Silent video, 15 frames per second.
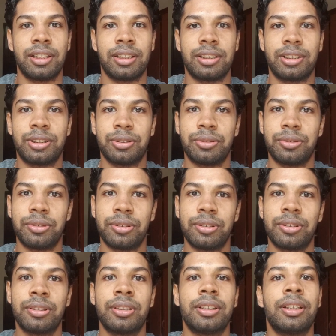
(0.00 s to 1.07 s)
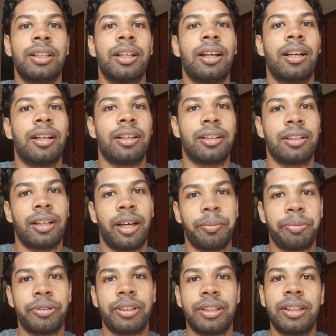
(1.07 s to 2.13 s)
So
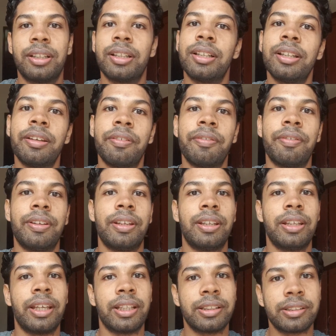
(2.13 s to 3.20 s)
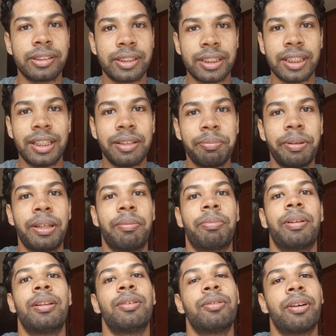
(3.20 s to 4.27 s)
hypothetically, if we get 3
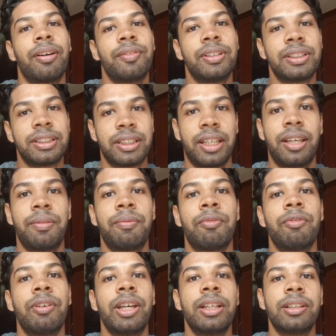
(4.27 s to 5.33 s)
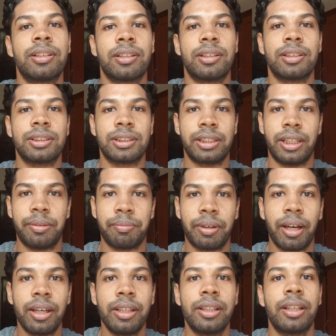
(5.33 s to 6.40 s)
people who have the same weight, same
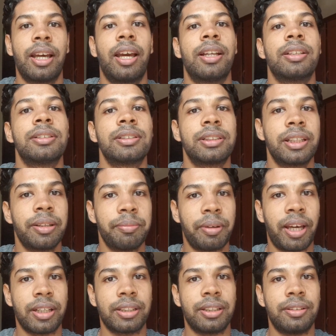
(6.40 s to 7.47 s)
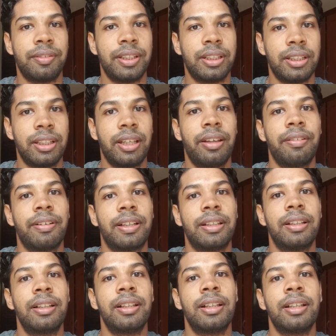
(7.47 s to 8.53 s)
height and same activity level,
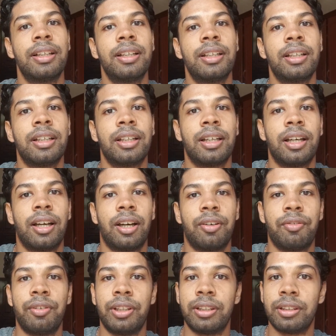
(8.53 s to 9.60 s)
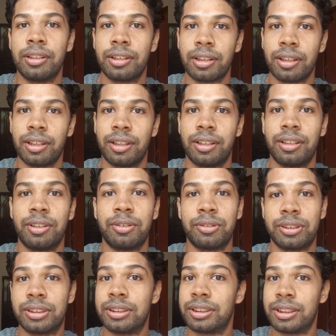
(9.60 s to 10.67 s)
with
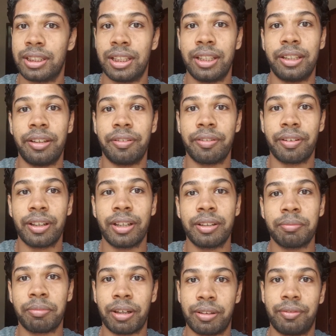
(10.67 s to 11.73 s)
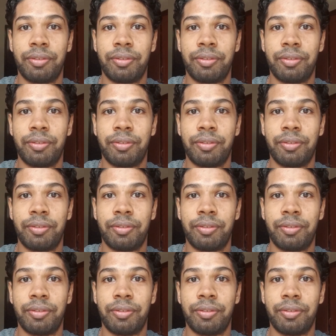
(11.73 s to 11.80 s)
those three different